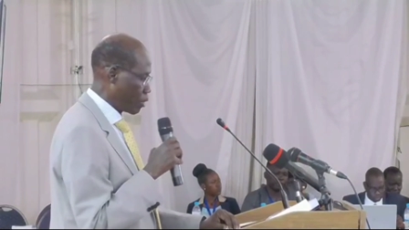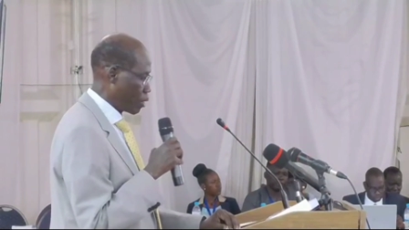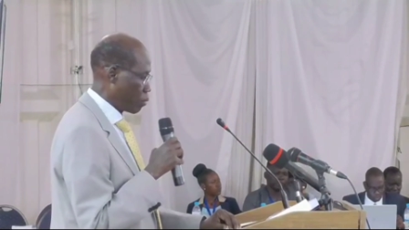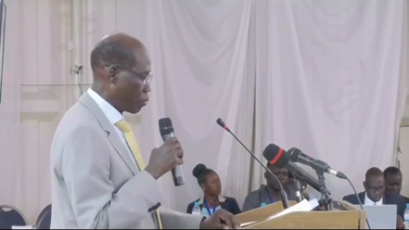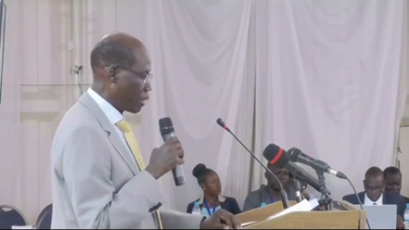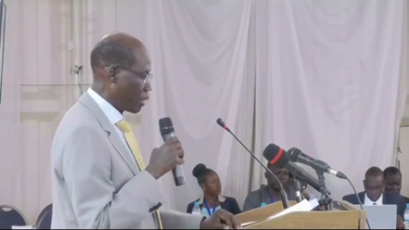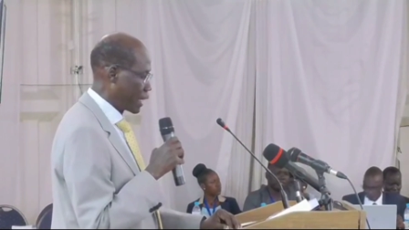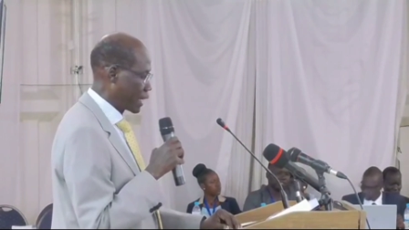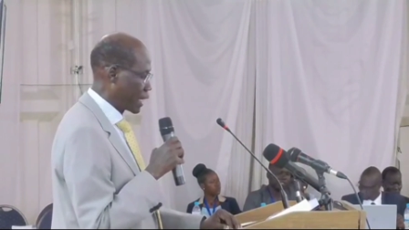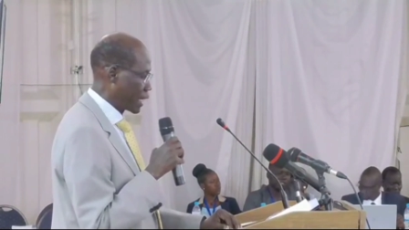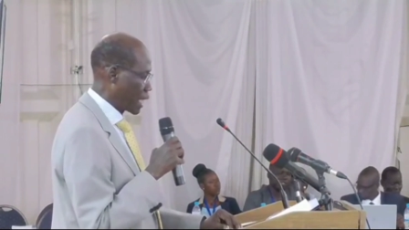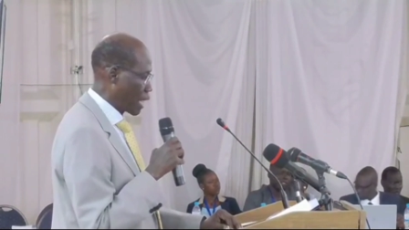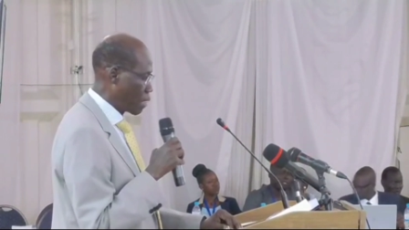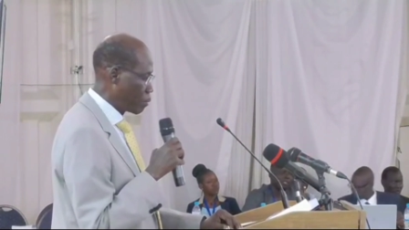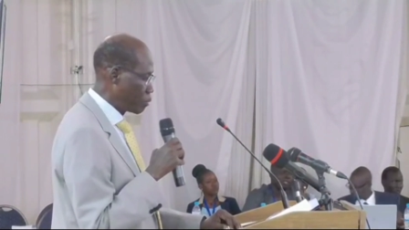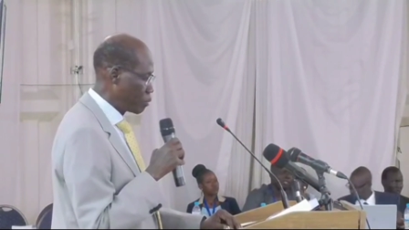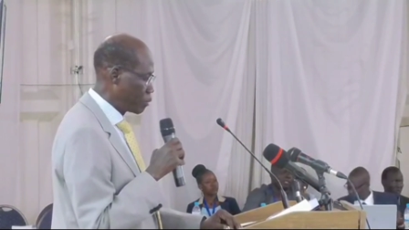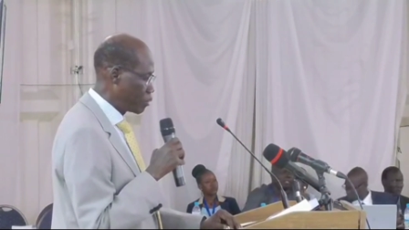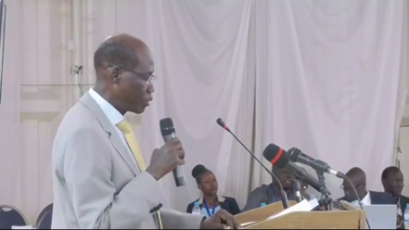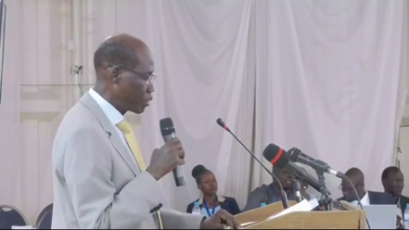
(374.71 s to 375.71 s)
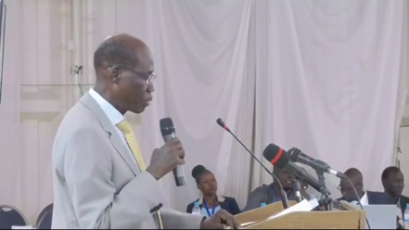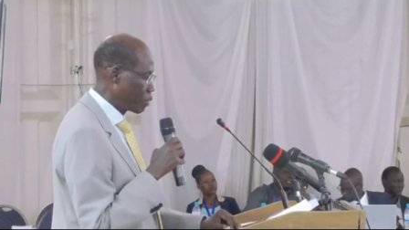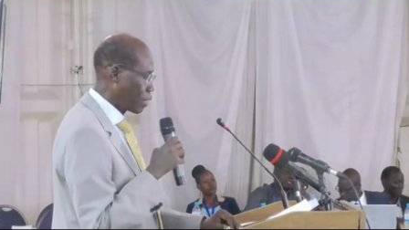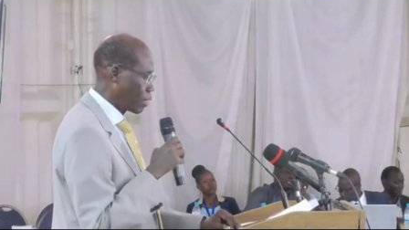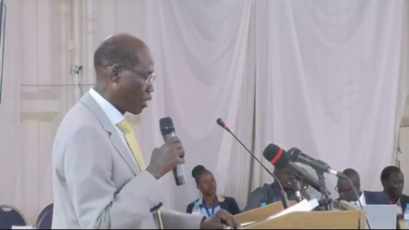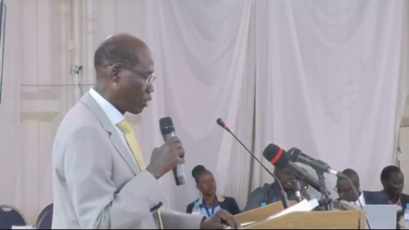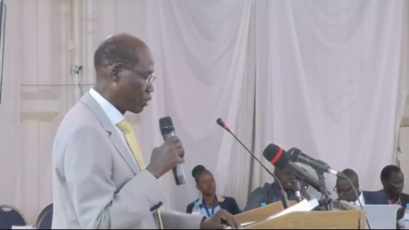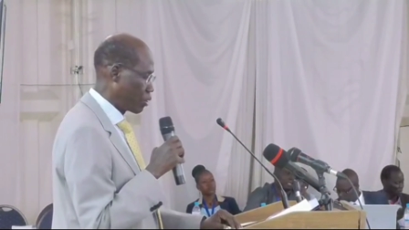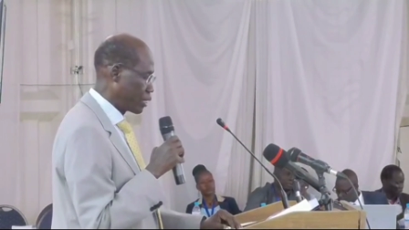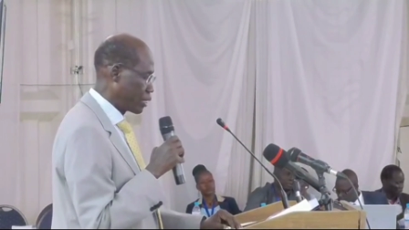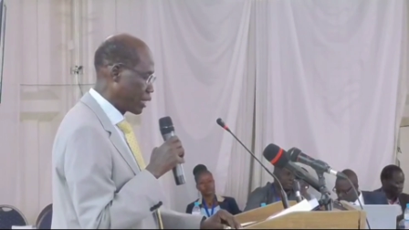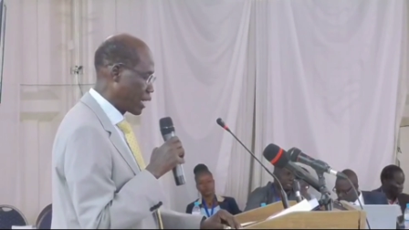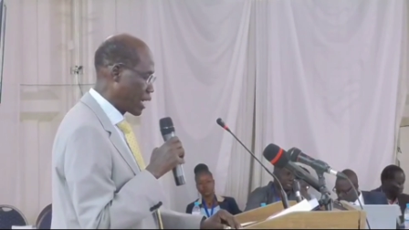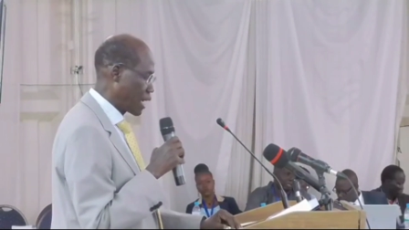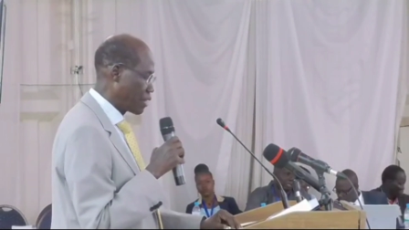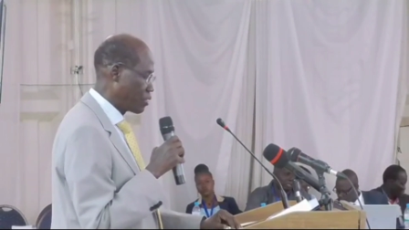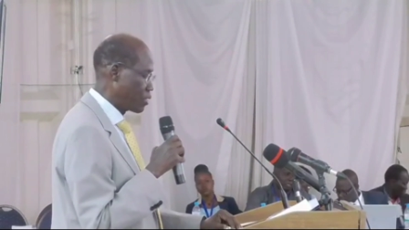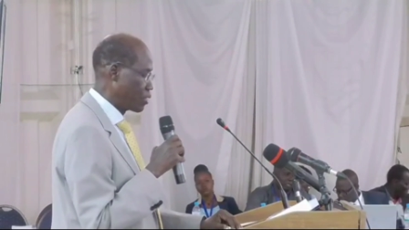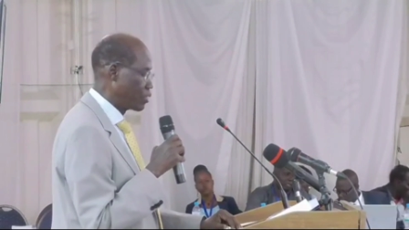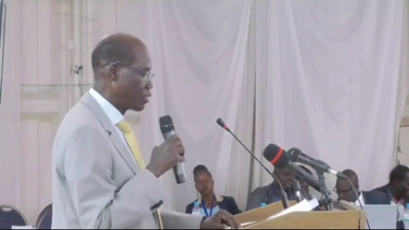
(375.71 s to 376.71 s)
but comes about as
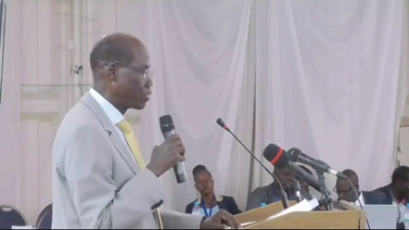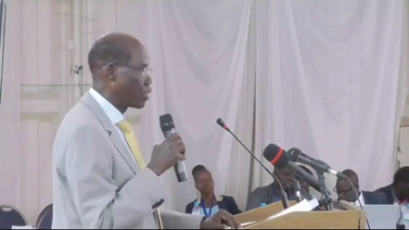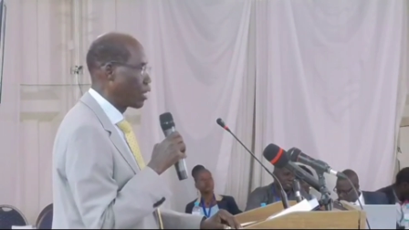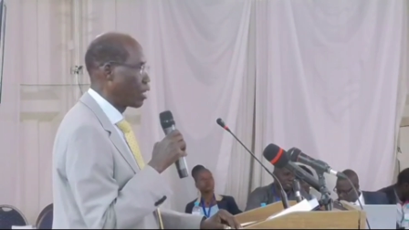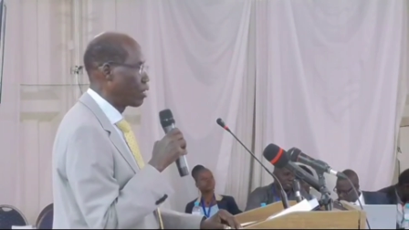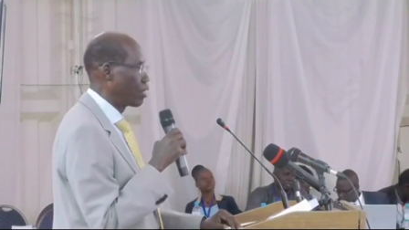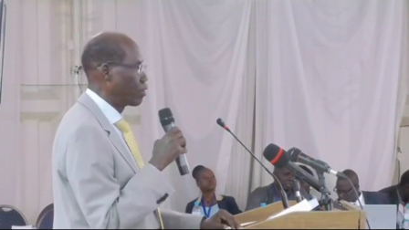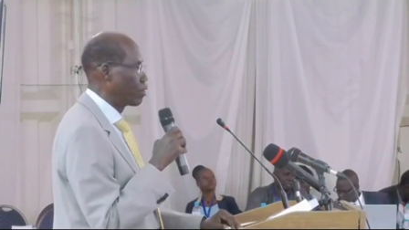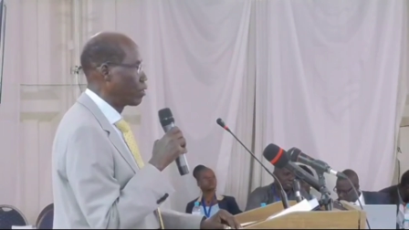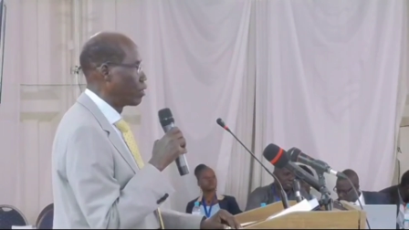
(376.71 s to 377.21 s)
a result